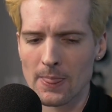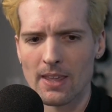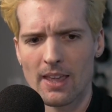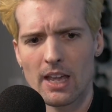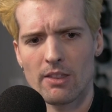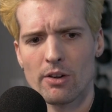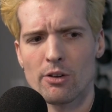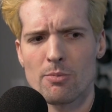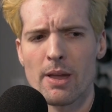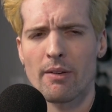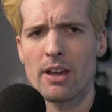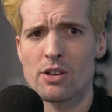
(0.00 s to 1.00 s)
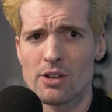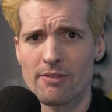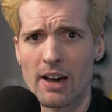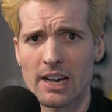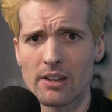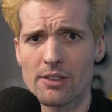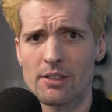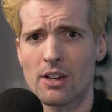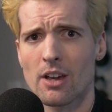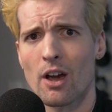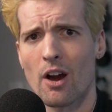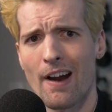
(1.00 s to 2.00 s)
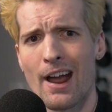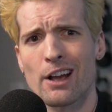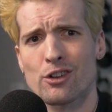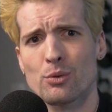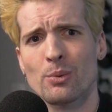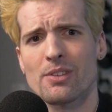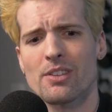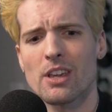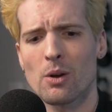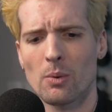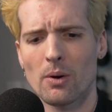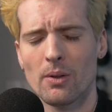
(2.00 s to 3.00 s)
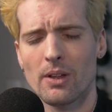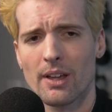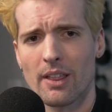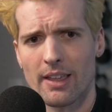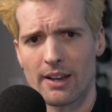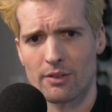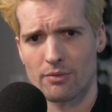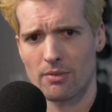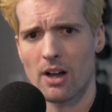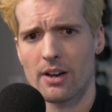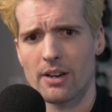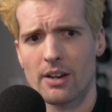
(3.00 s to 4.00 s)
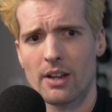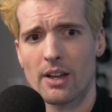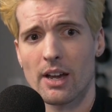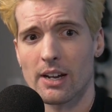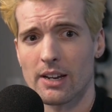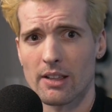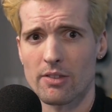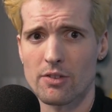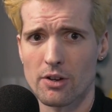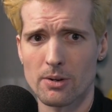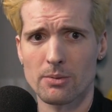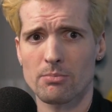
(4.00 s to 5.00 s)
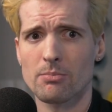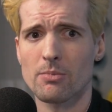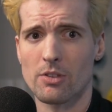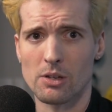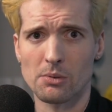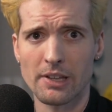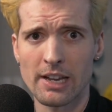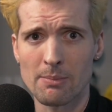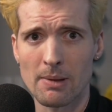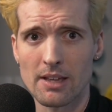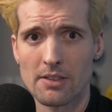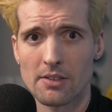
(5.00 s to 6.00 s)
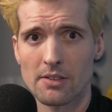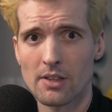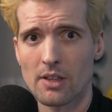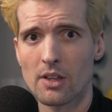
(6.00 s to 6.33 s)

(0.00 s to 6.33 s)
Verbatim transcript: And those migration files are actual S Q L that is run against your S Q L database.